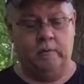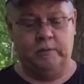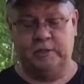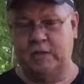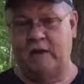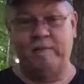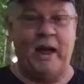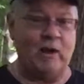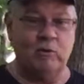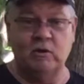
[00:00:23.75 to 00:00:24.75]
It's kind of
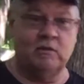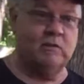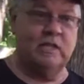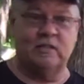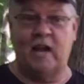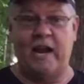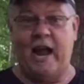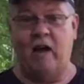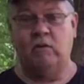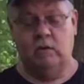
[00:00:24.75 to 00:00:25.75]
backwards, inside out.